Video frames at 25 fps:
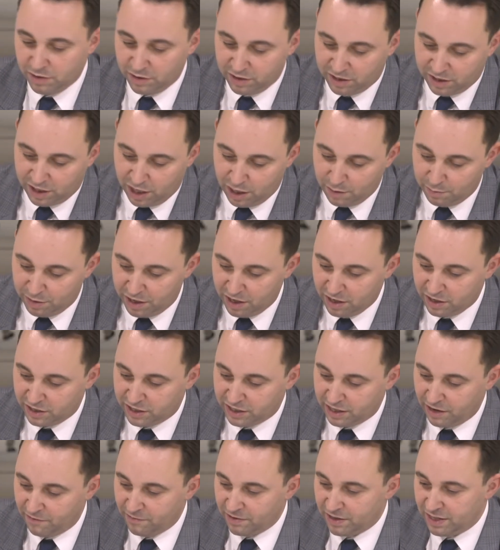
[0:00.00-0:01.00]
It's going to be a
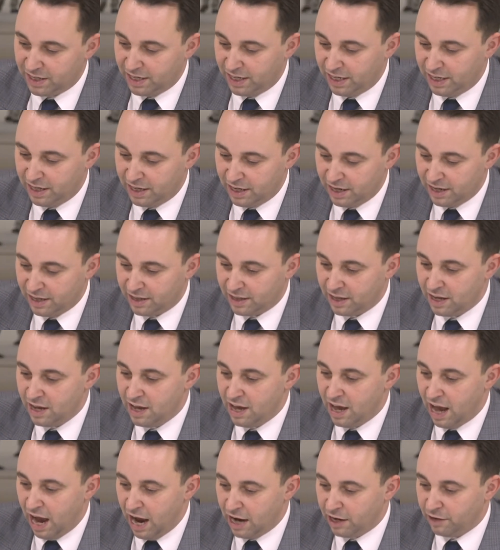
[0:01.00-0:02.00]
70th
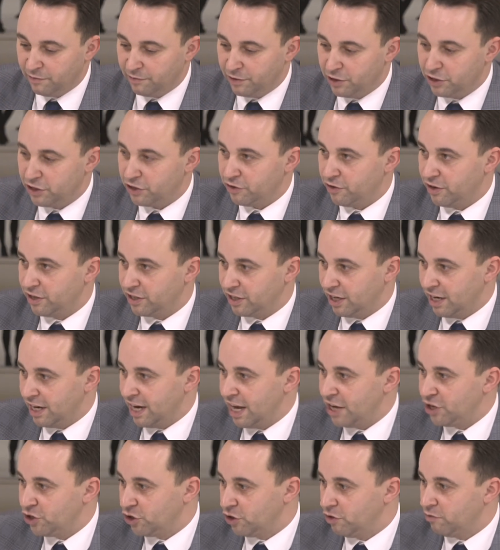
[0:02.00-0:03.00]
anniversary as a
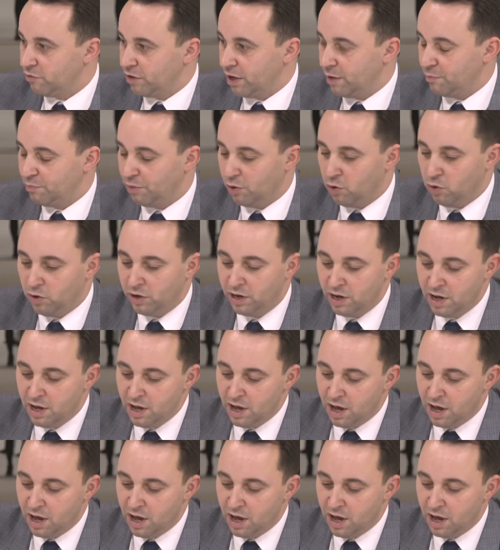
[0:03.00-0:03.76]
nation reborn.